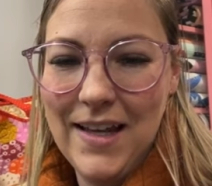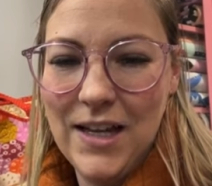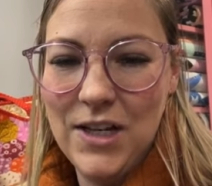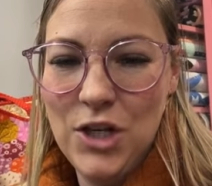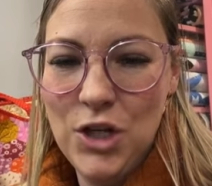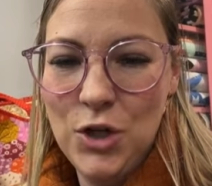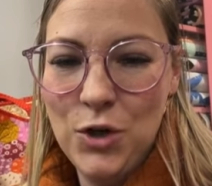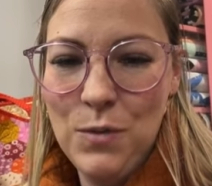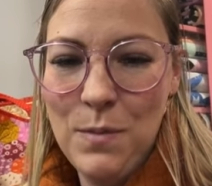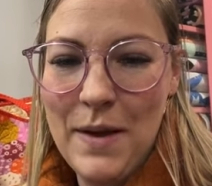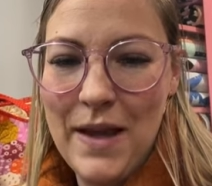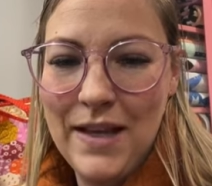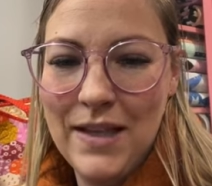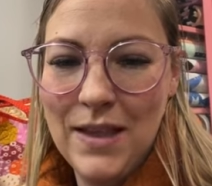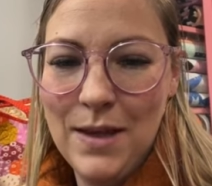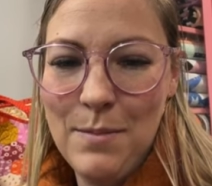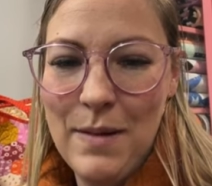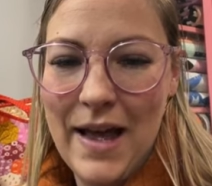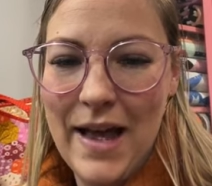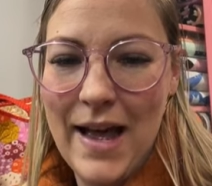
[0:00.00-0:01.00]
Can you
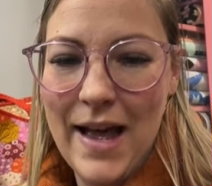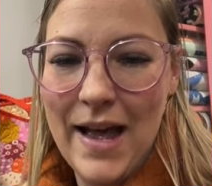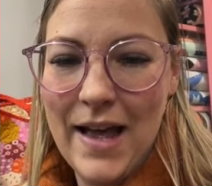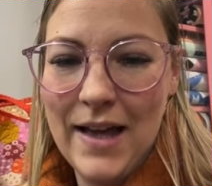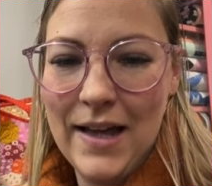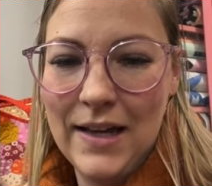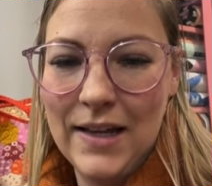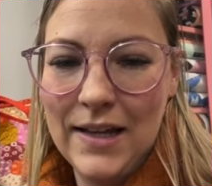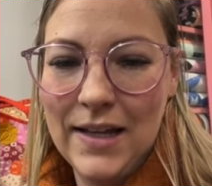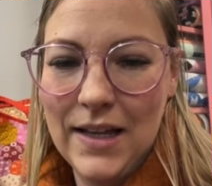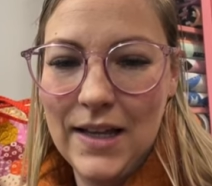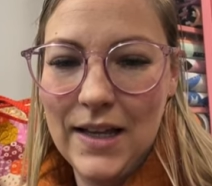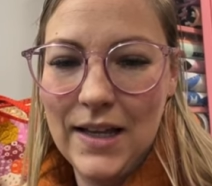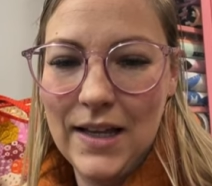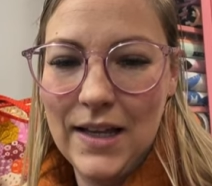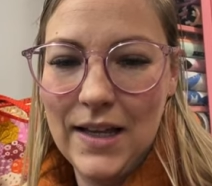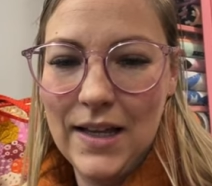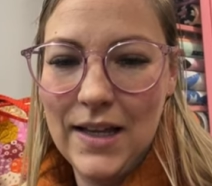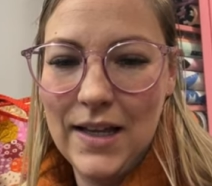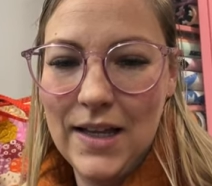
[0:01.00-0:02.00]
make the bag
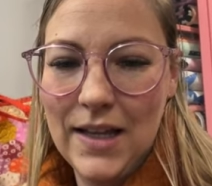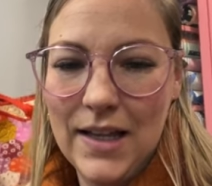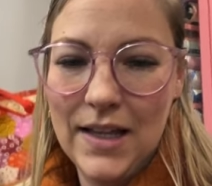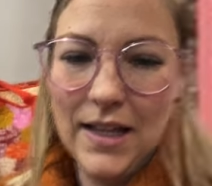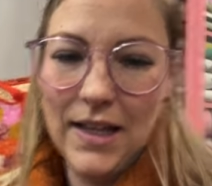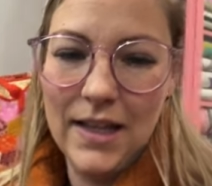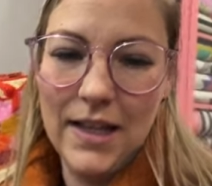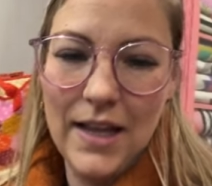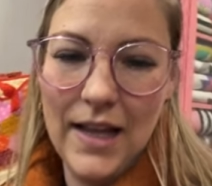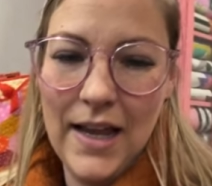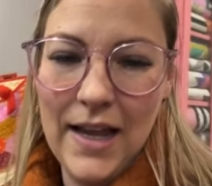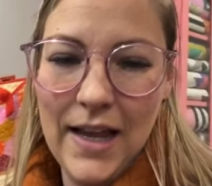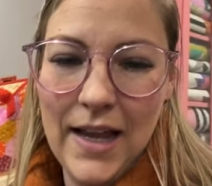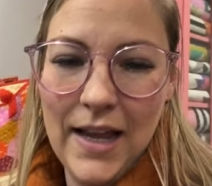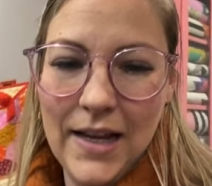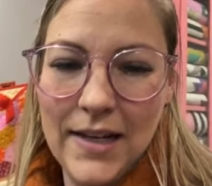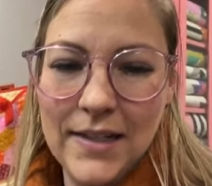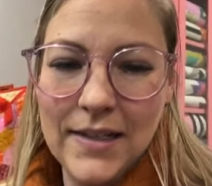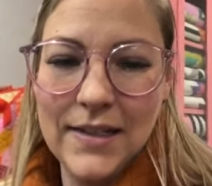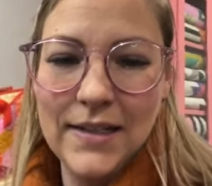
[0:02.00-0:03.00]

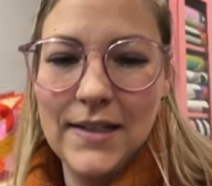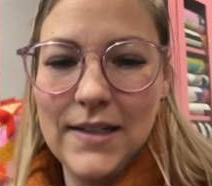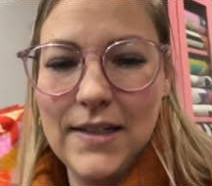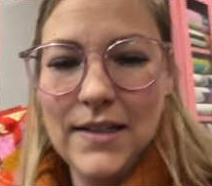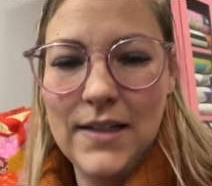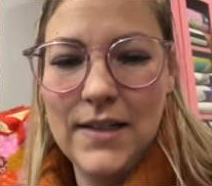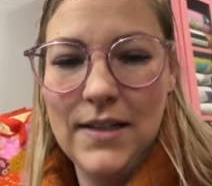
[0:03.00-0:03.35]
and